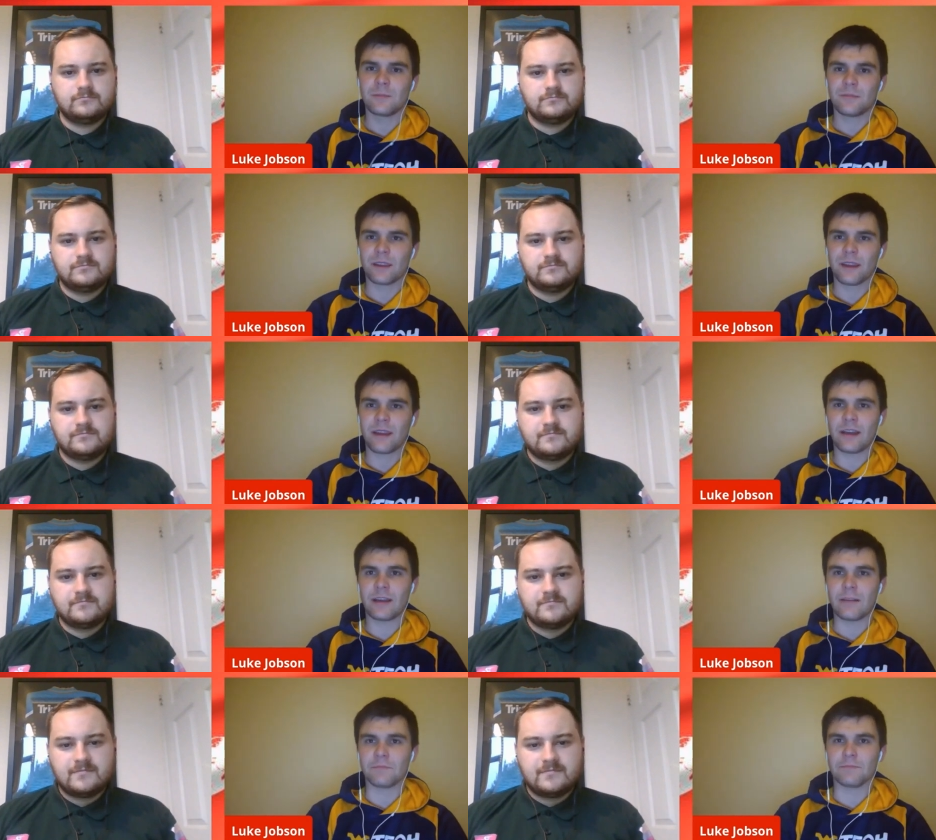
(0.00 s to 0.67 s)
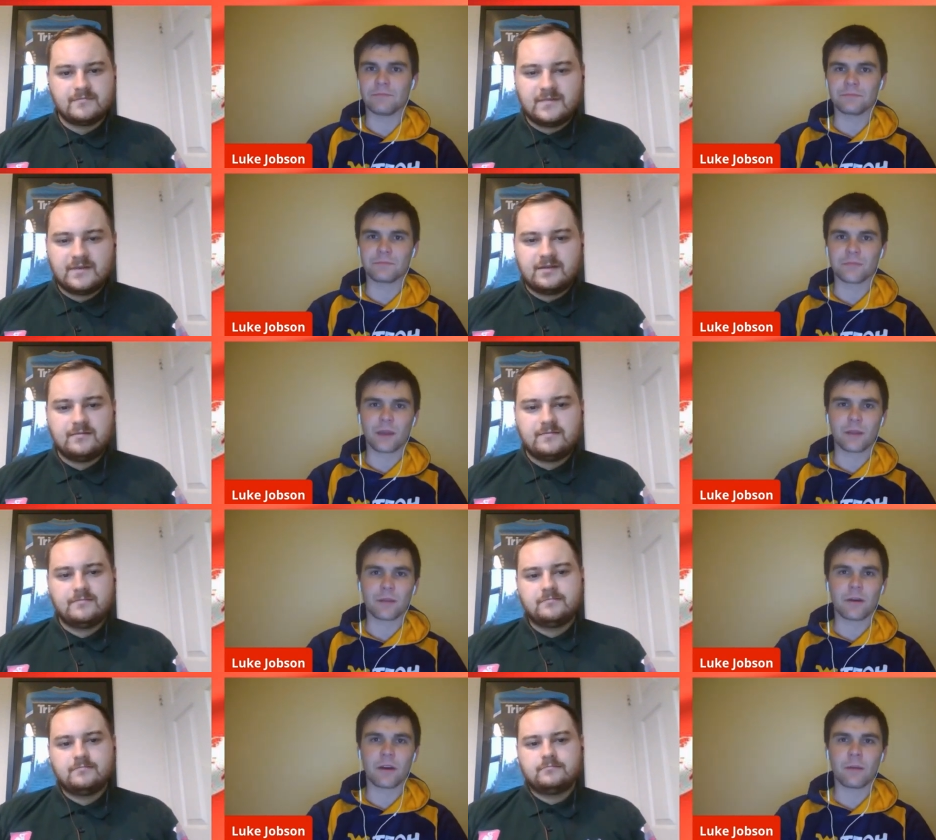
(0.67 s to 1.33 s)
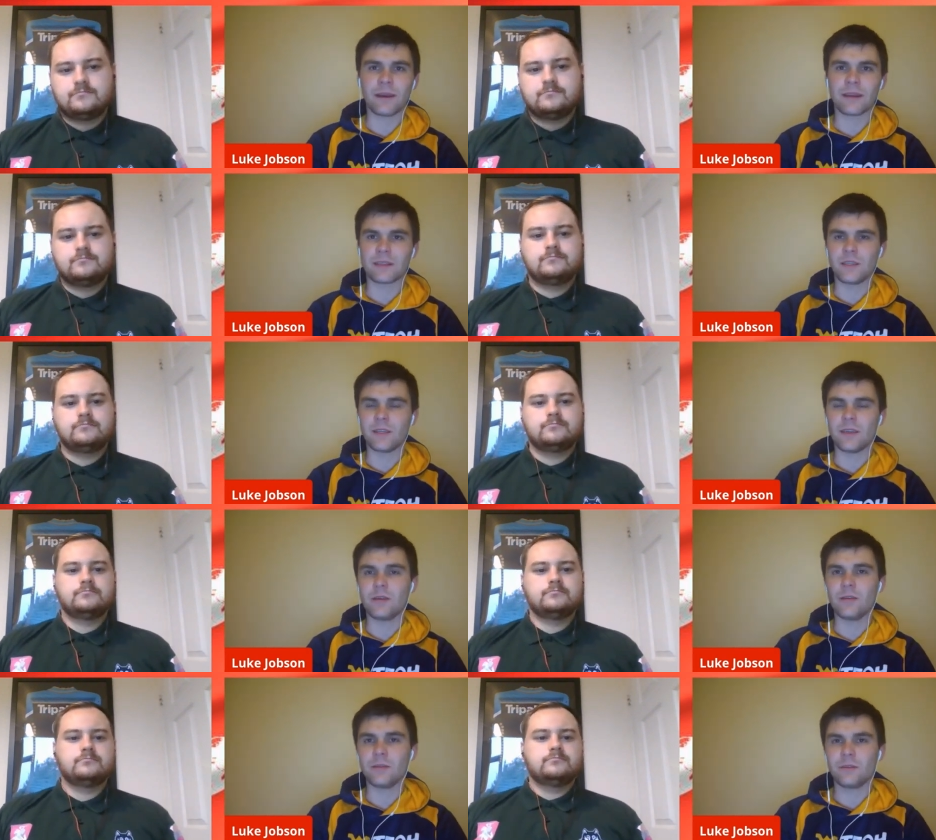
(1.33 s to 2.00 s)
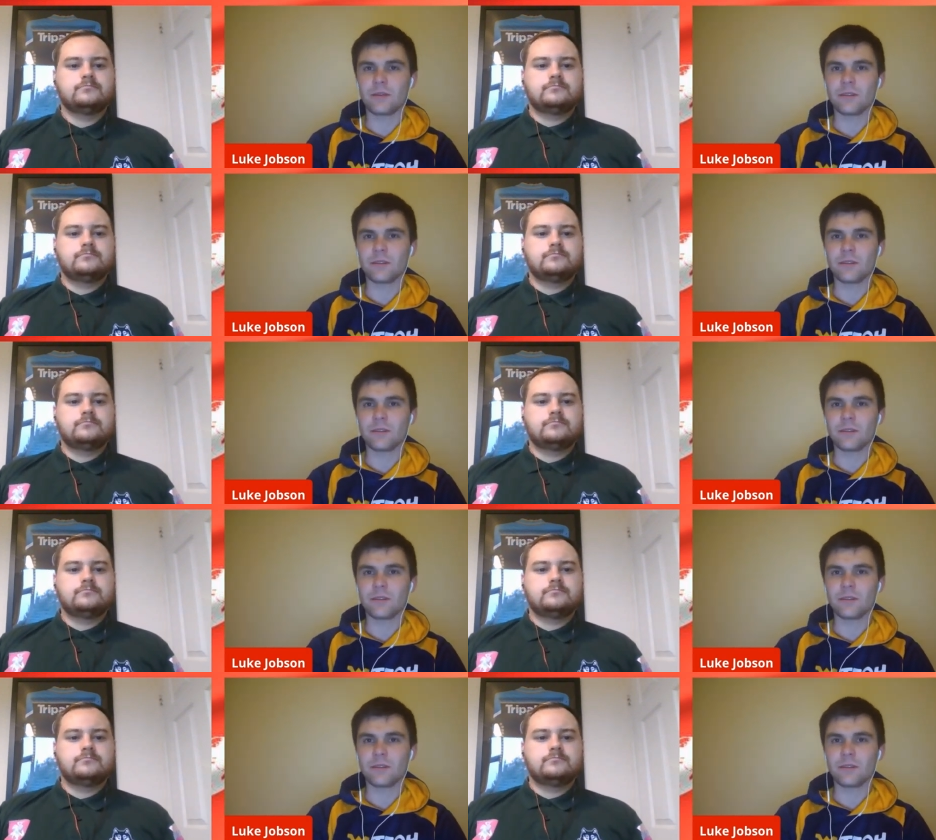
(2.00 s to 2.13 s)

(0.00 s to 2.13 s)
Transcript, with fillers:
Speaker 1: I'll throw it back to you